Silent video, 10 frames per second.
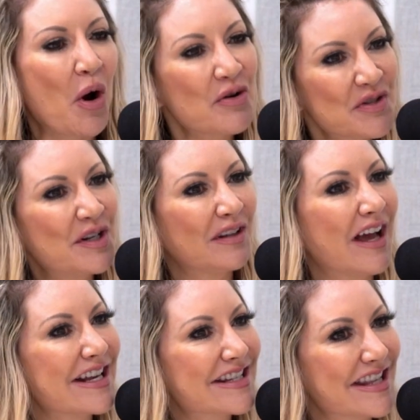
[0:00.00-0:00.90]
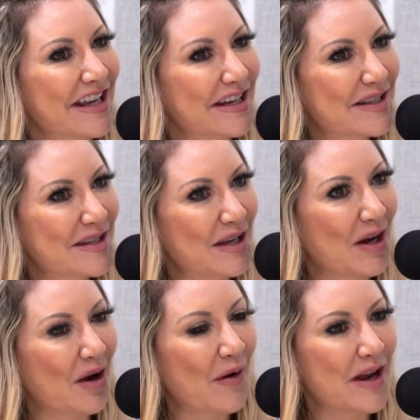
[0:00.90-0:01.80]
personalize things, you
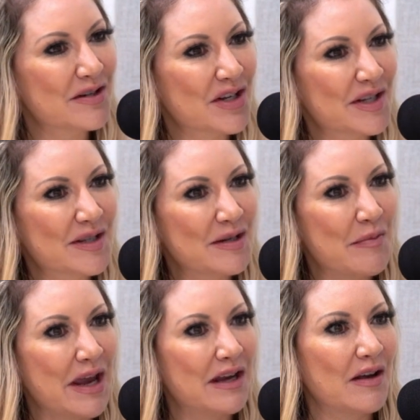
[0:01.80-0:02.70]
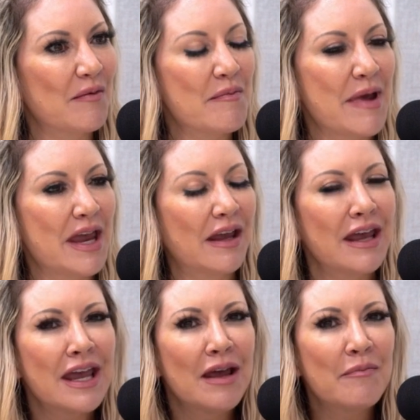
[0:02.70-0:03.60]
know, and just to make
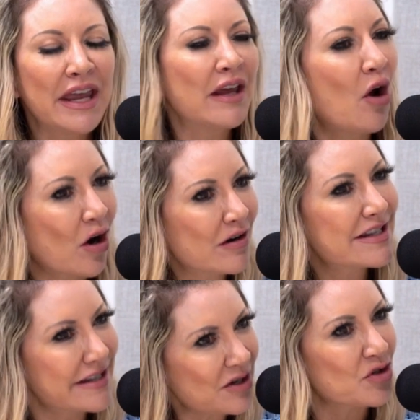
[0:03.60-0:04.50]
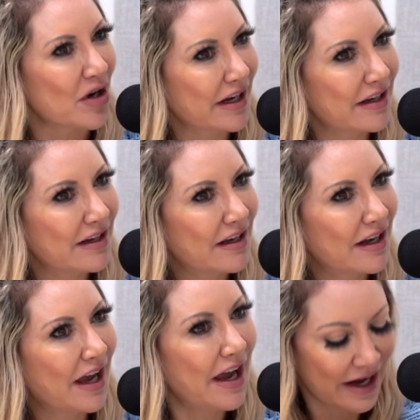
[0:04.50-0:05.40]
make make it heart centric.
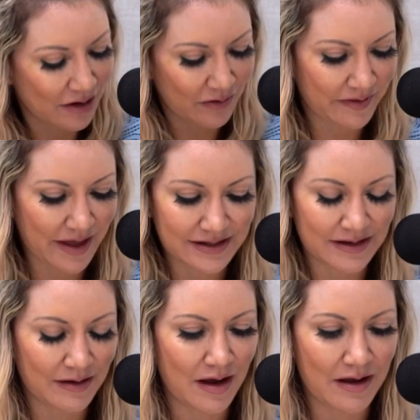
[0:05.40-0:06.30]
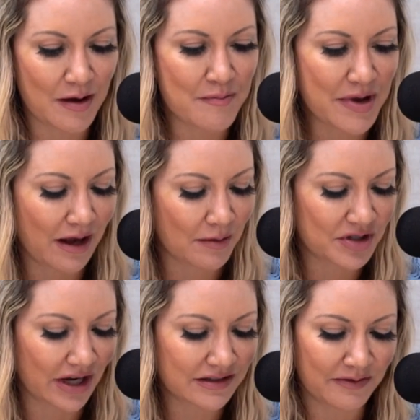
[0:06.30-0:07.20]
I, I know that that's a, a, big
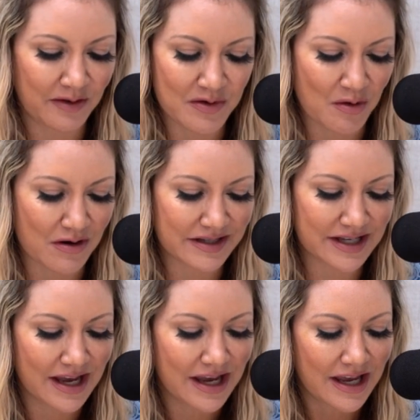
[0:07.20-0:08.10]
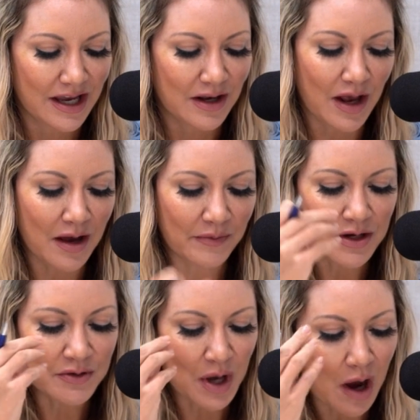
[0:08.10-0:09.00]
objective of yours. Uh,
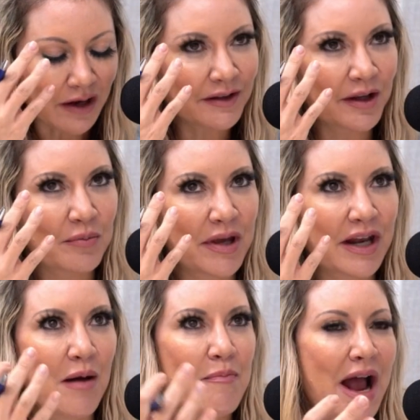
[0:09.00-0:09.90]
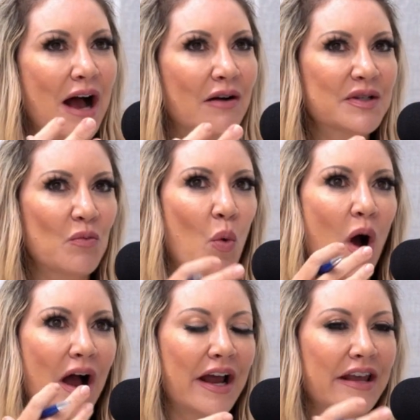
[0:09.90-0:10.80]
can you talk a little bit about
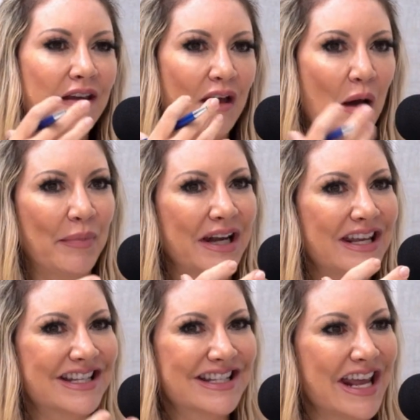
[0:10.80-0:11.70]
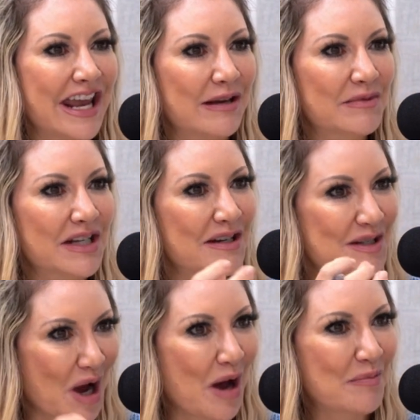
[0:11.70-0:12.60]
why the company is named
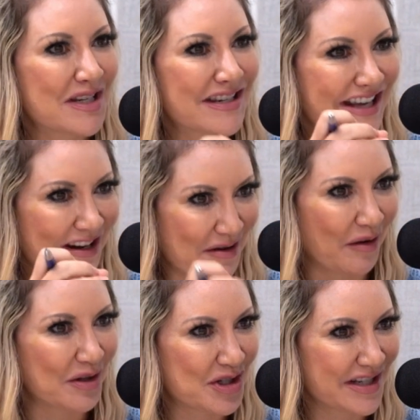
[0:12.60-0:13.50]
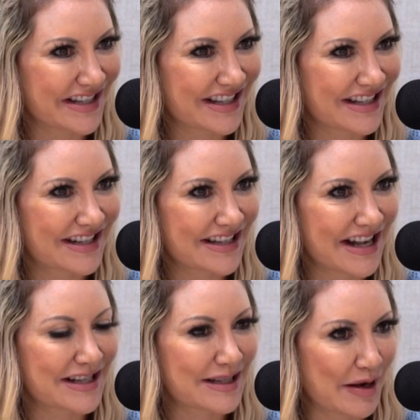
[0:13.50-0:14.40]
Adopt Technologies? Because this
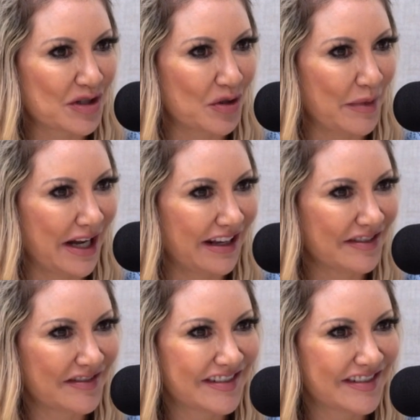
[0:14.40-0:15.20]
has a special meaning.